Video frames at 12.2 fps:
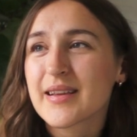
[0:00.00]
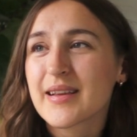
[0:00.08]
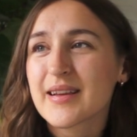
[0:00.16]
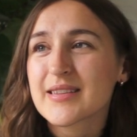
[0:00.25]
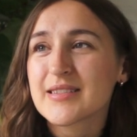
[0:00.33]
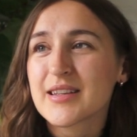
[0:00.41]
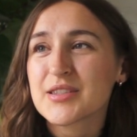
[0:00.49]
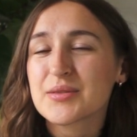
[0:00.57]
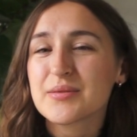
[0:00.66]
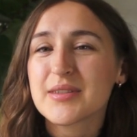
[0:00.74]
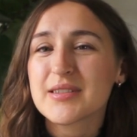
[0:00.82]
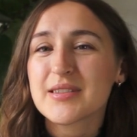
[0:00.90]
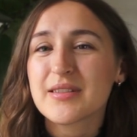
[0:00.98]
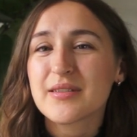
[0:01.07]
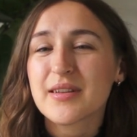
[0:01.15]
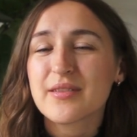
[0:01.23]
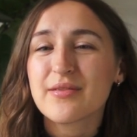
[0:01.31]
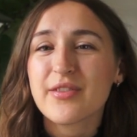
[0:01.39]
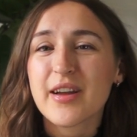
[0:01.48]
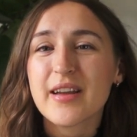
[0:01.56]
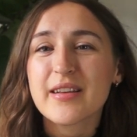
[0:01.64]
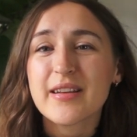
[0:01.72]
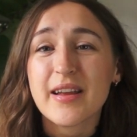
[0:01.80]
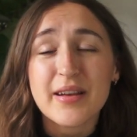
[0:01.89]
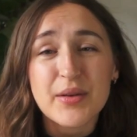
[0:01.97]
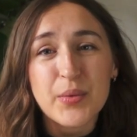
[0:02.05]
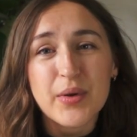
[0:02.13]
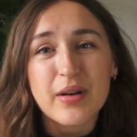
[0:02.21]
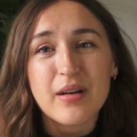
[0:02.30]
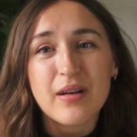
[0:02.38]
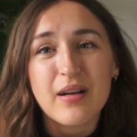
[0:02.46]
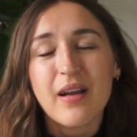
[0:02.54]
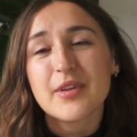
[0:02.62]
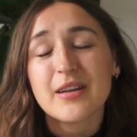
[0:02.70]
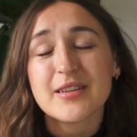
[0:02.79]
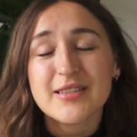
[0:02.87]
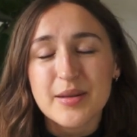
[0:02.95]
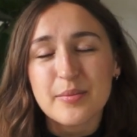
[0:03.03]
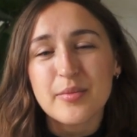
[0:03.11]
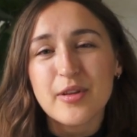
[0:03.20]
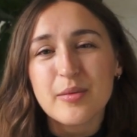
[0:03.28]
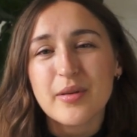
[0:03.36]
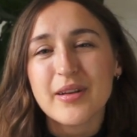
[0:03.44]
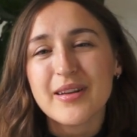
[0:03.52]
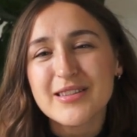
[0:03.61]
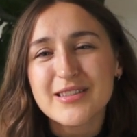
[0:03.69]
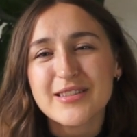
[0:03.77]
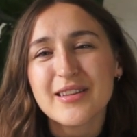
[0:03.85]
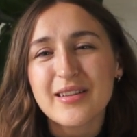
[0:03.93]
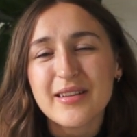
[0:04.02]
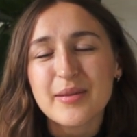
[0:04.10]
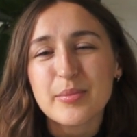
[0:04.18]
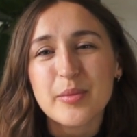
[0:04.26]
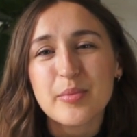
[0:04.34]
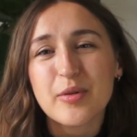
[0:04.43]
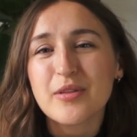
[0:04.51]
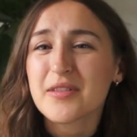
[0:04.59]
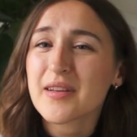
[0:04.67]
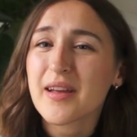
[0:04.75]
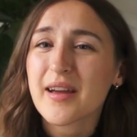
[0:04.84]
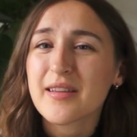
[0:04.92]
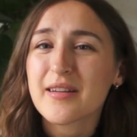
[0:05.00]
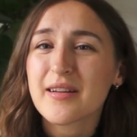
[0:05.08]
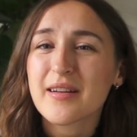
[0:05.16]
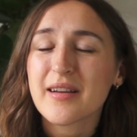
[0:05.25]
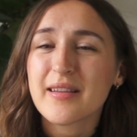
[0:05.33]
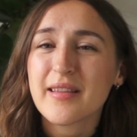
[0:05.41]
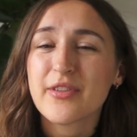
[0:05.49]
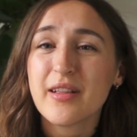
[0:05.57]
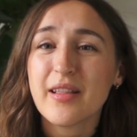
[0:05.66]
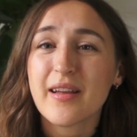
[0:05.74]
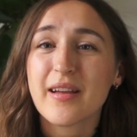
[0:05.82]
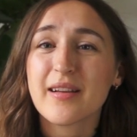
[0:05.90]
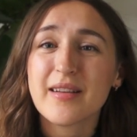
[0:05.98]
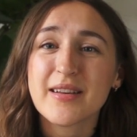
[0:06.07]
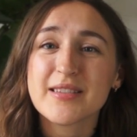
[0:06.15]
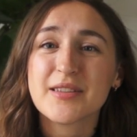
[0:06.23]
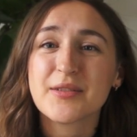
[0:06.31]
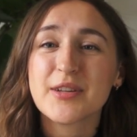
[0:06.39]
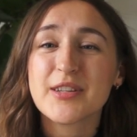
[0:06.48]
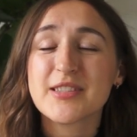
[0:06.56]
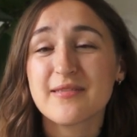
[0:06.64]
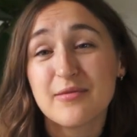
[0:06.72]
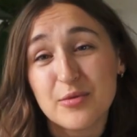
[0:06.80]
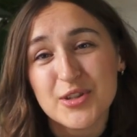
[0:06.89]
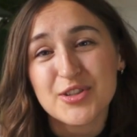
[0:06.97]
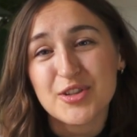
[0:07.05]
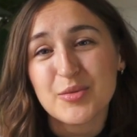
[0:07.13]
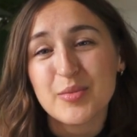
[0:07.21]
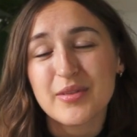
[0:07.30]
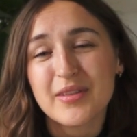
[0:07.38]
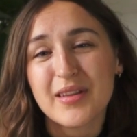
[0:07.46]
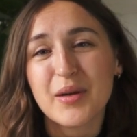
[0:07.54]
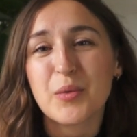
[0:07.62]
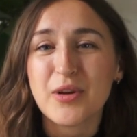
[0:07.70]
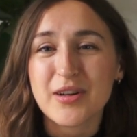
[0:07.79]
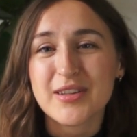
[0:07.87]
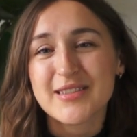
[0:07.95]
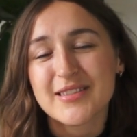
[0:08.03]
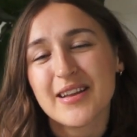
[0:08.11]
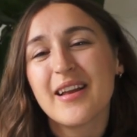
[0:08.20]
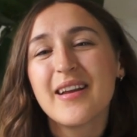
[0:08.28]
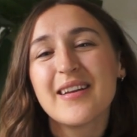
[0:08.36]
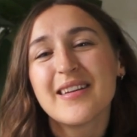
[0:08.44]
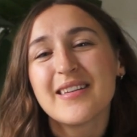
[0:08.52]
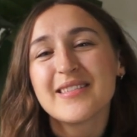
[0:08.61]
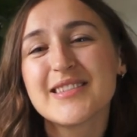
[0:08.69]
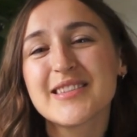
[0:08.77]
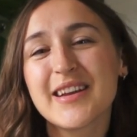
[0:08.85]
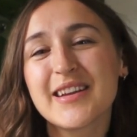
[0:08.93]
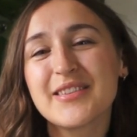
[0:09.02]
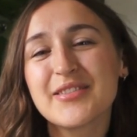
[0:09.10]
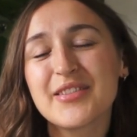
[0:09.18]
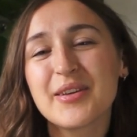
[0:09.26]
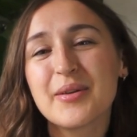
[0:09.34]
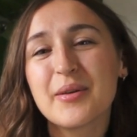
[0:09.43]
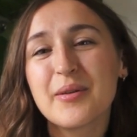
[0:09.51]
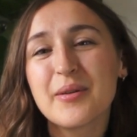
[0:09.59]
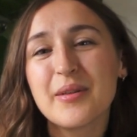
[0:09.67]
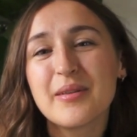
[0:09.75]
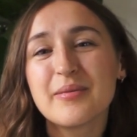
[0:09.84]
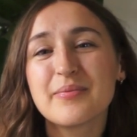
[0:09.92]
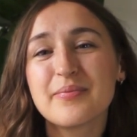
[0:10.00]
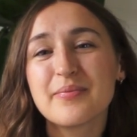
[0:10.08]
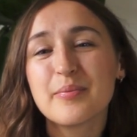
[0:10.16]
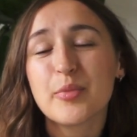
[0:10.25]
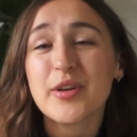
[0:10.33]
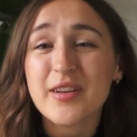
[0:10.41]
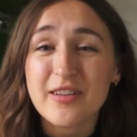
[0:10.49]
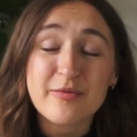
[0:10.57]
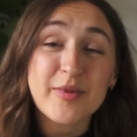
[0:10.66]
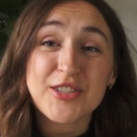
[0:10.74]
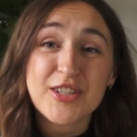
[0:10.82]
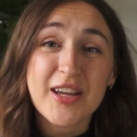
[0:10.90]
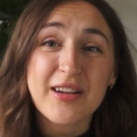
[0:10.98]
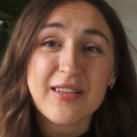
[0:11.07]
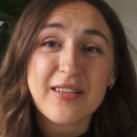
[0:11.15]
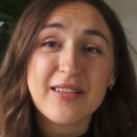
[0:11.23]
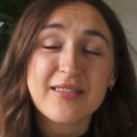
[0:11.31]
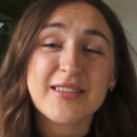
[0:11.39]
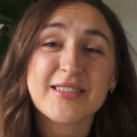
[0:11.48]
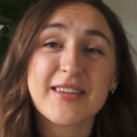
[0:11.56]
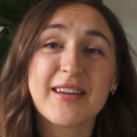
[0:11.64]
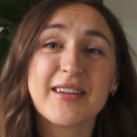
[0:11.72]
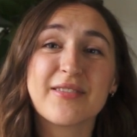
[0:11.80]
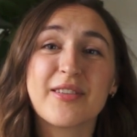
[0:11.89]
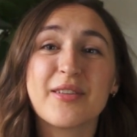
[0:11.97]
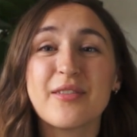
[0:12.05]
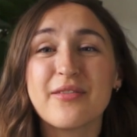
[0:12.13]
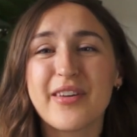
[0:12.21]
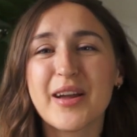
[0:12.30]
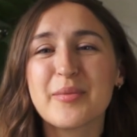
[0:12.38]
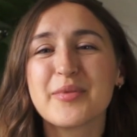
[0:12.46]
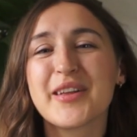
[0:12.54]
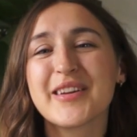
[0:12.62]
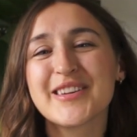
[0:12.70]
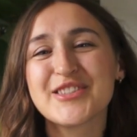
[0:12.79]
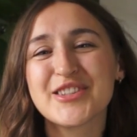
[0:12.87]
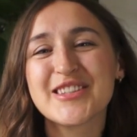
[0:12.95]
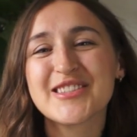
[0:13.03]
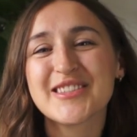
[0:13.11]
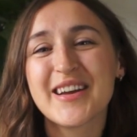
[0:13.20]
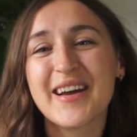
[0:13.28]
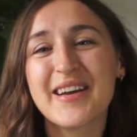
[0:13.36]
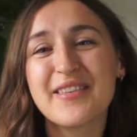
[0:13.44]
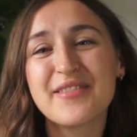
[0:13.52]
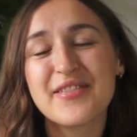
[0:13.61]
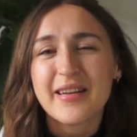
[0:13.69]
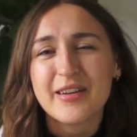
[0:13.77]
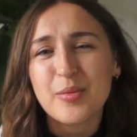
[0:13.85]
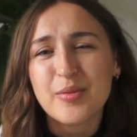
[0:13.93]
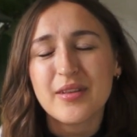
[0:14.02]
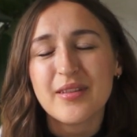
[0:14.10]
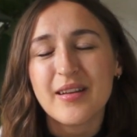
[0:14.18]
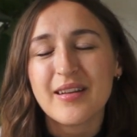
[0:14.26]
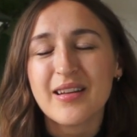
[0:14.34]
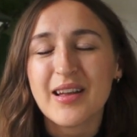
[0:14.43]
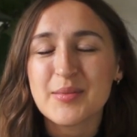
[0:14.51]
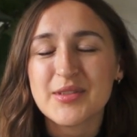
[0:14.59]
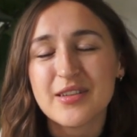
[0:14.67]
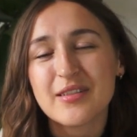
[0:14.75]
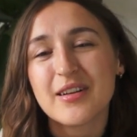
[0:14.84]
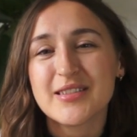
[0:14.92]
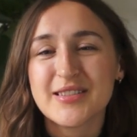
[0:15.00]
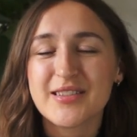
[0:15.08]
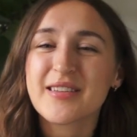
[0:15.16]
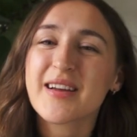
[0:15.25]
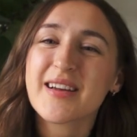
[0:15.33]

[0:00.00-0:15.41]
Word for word: accessories that you can find anywhere that are simple, but it can still be pulled together and feel like a nice cohesive wardrobe that works. That's kind of the whole point of my channel and that's kind of the whole vibe that I try to have. And I hope that that comes across to you